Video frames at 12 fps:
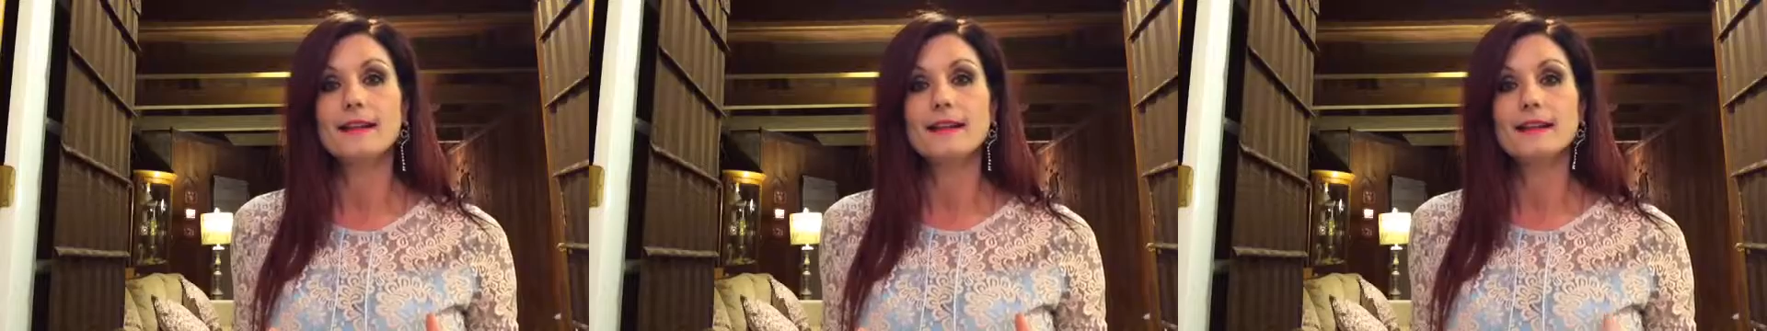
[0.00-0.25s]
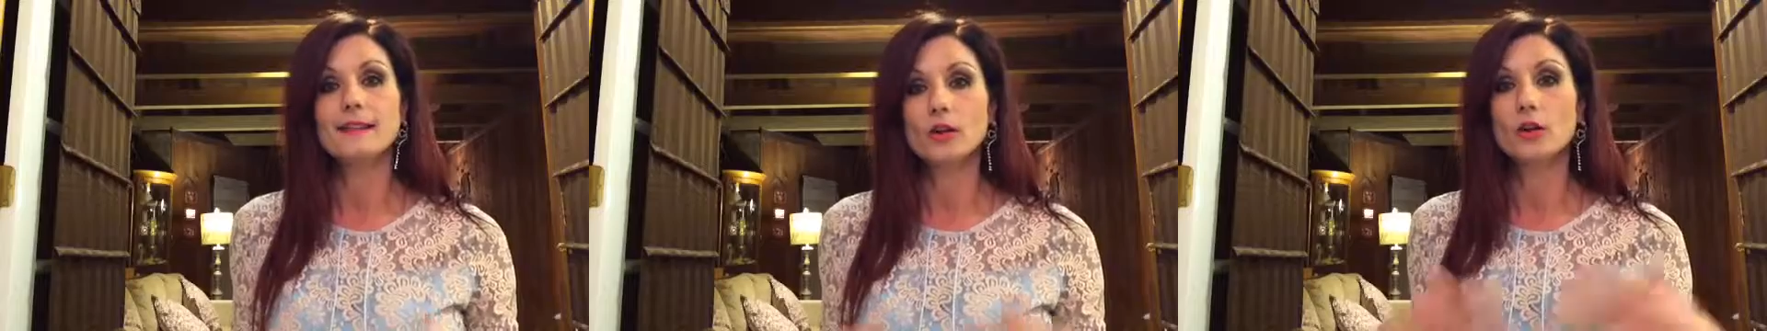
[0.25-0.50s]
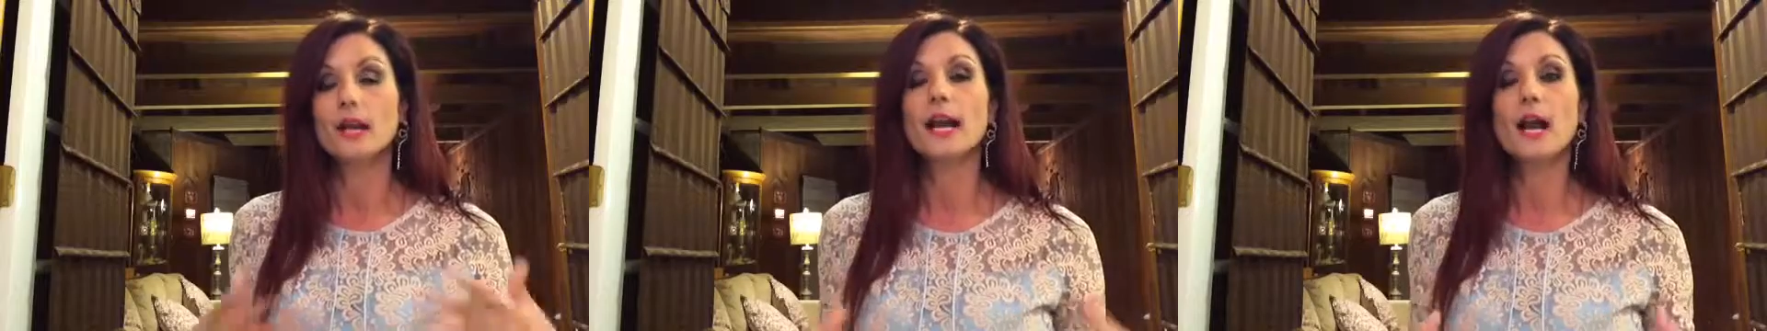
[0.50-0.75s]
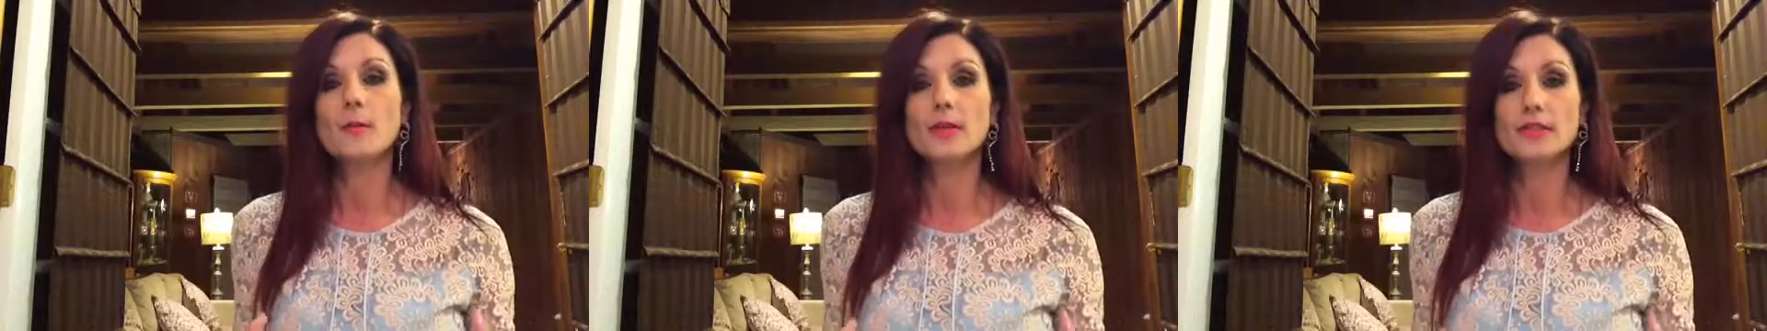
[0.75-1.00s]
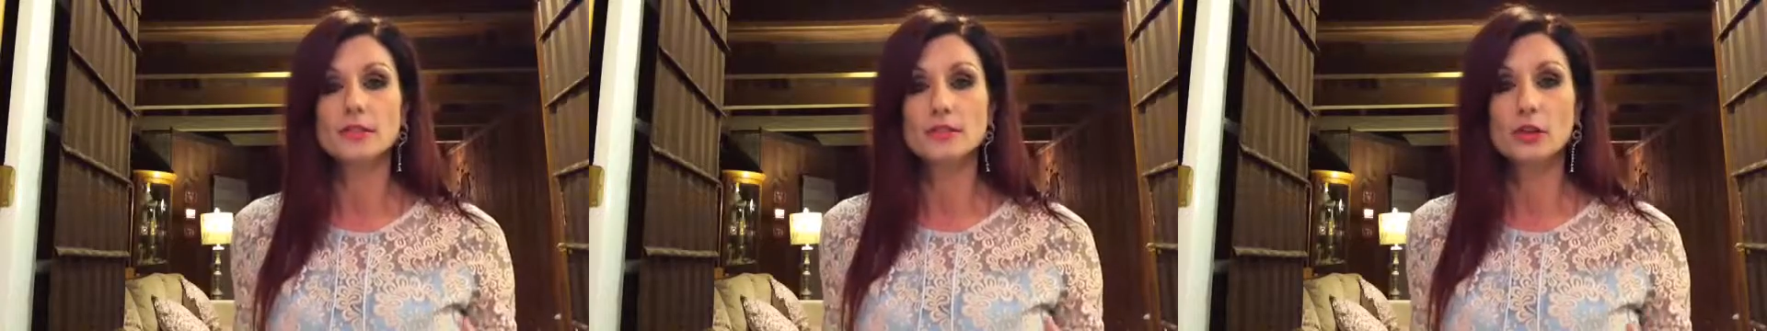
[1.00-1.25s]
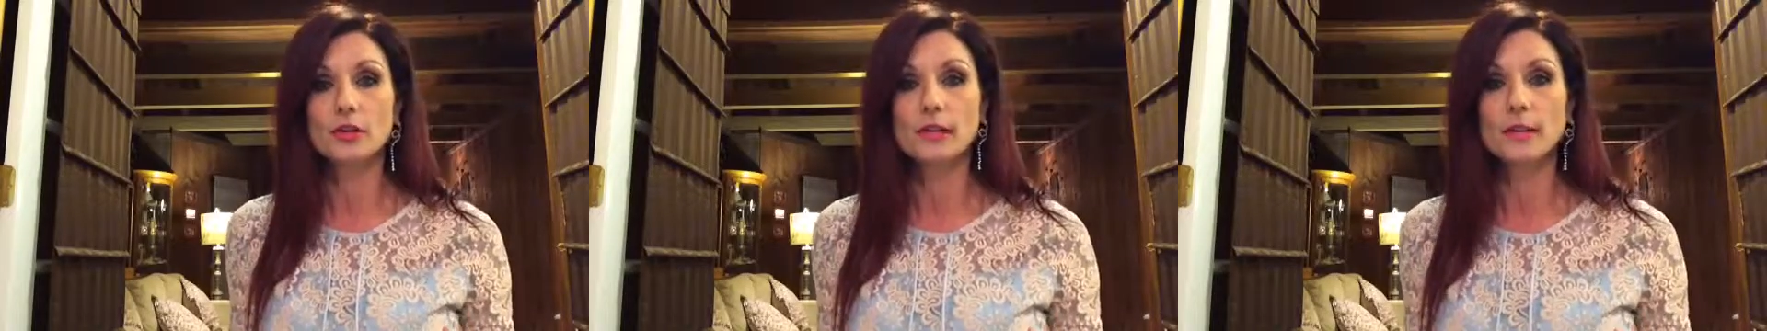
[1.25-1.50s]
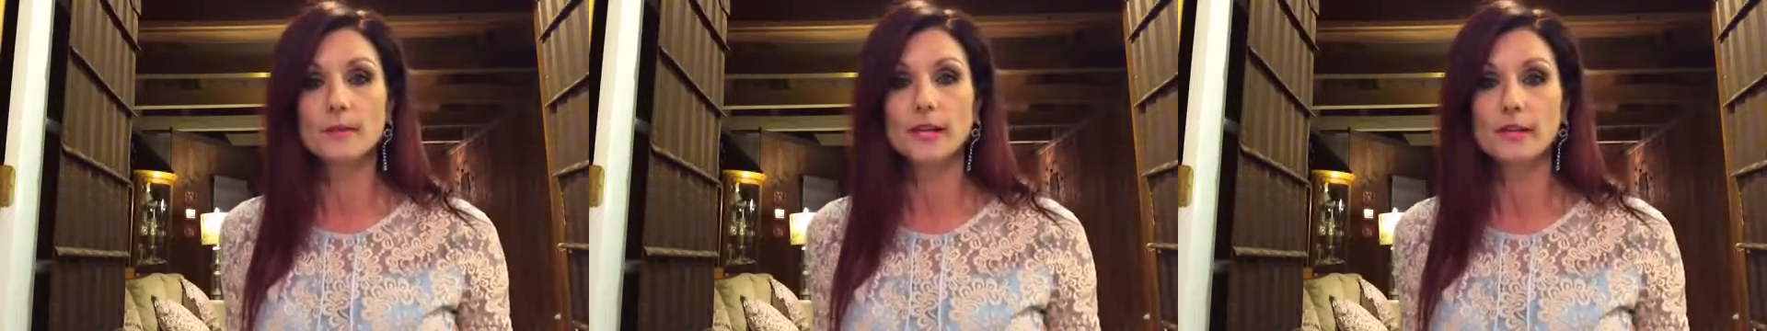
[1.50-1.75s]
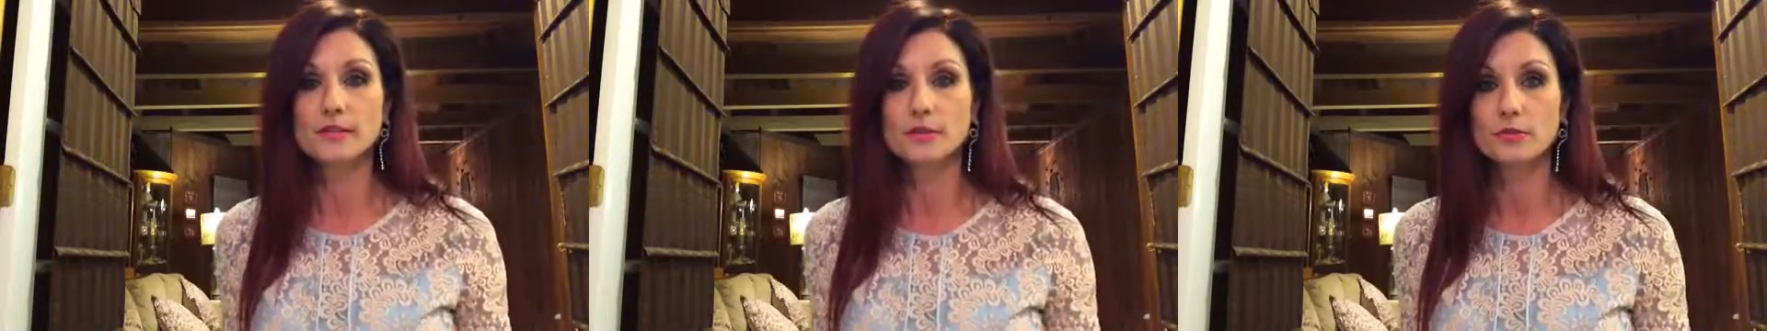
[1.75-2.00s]
they're going to come with it dirty
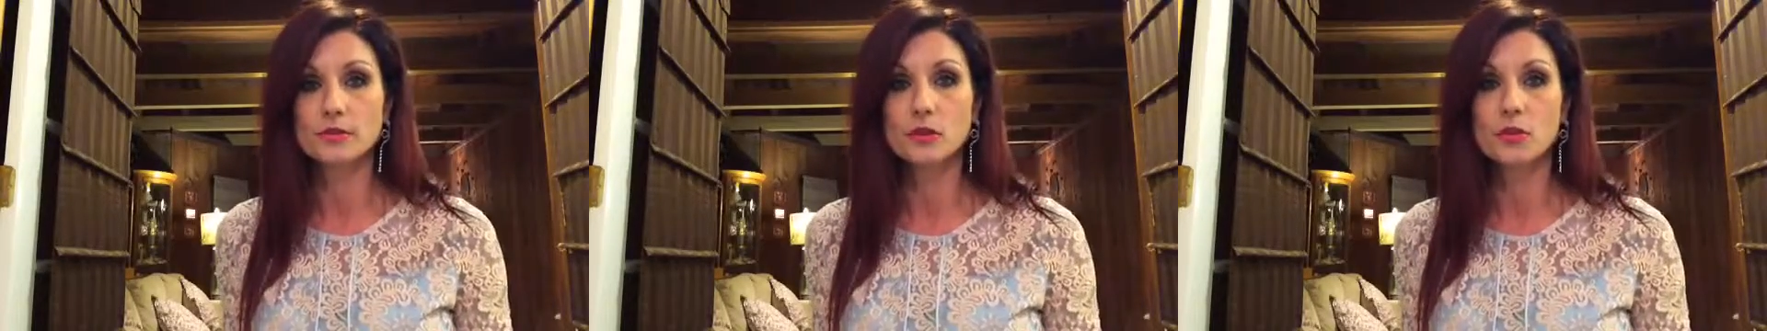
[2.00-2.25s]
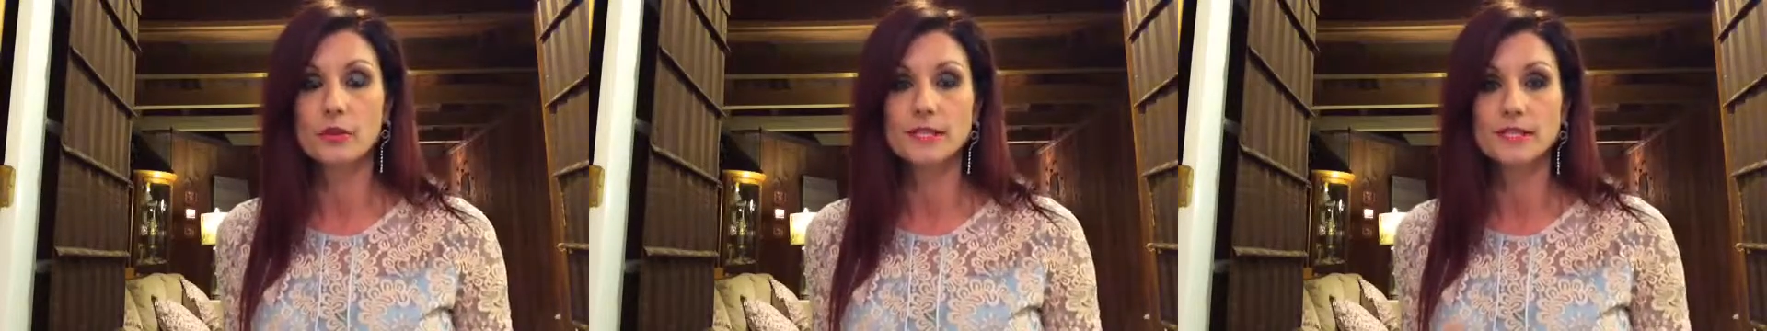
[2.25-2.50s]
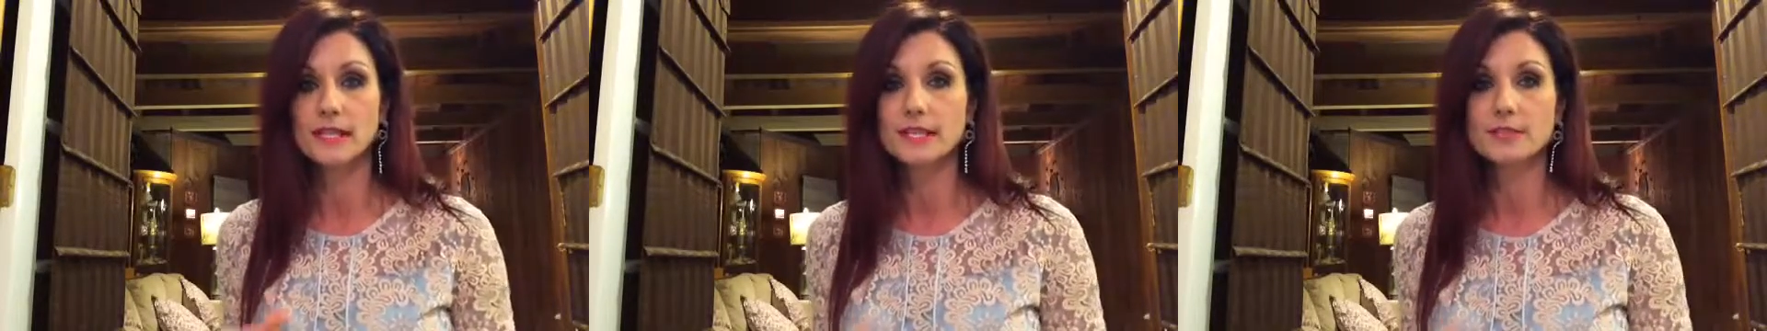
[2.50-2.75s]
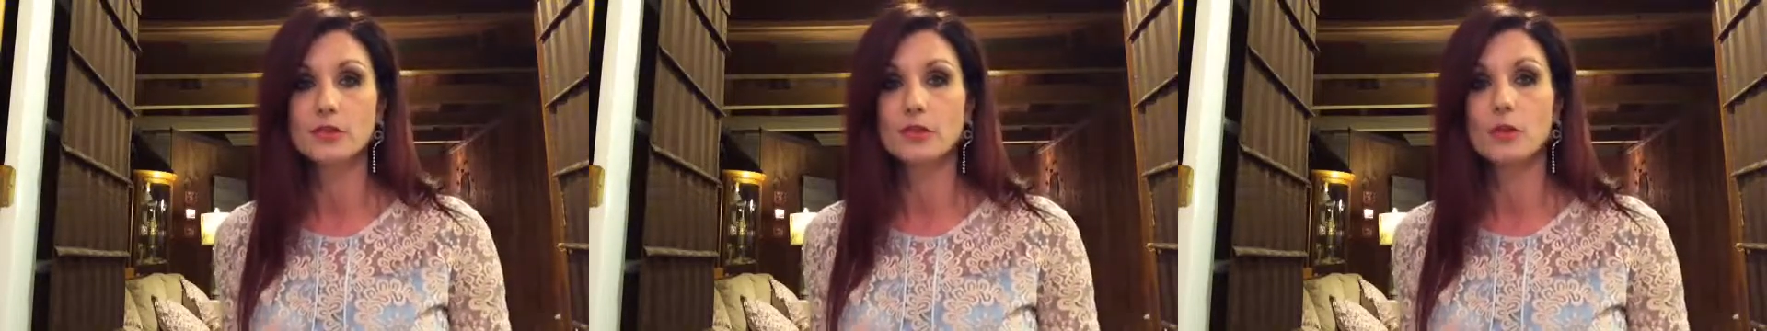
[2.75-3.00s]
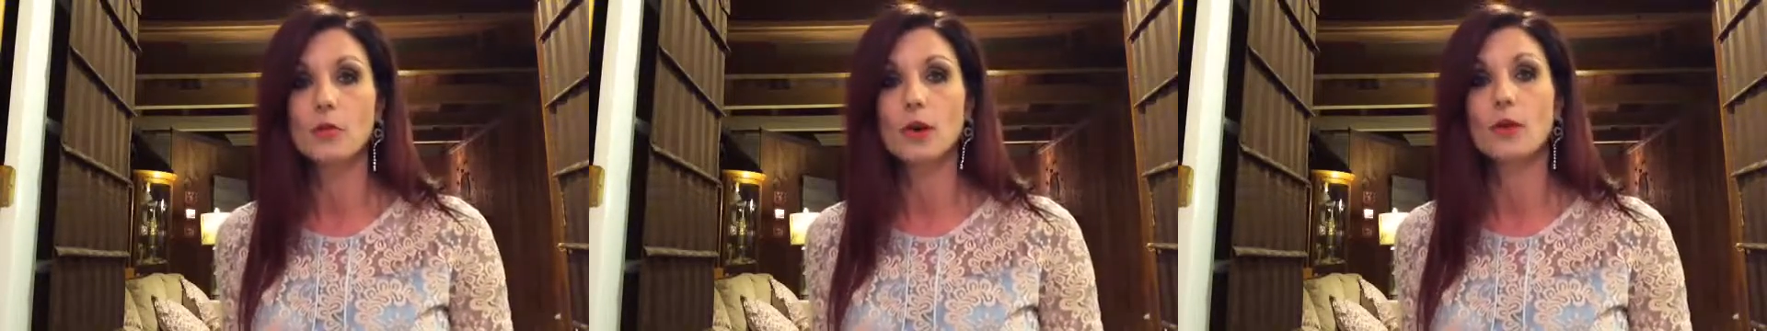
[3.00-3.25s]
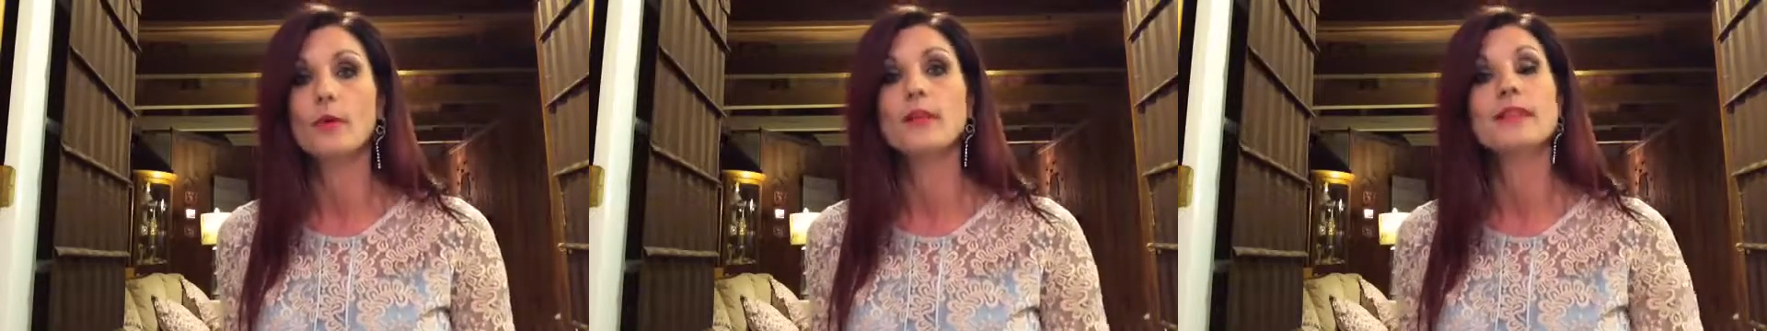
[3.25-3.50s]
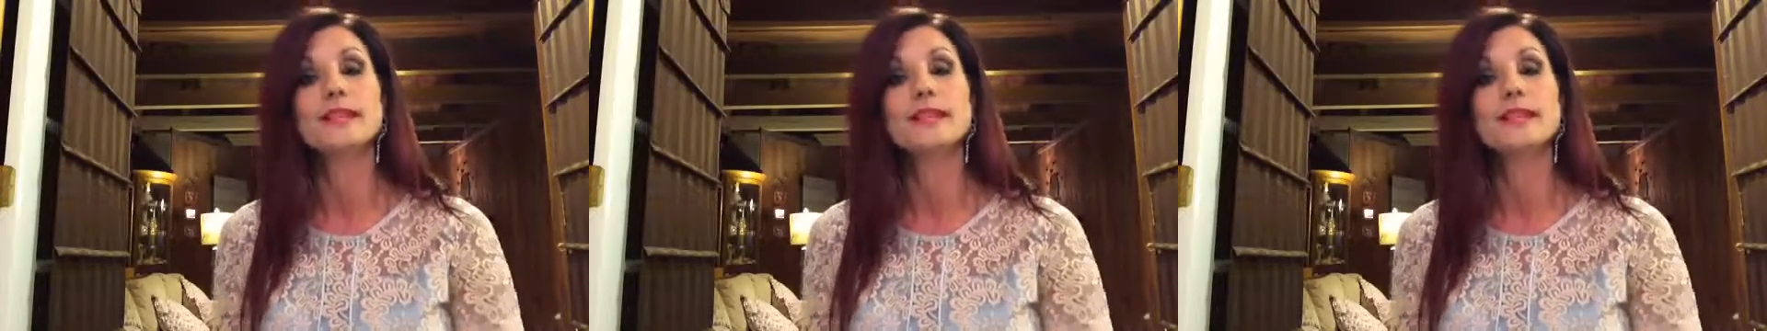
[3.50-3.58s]
because they're told it's easier to work with.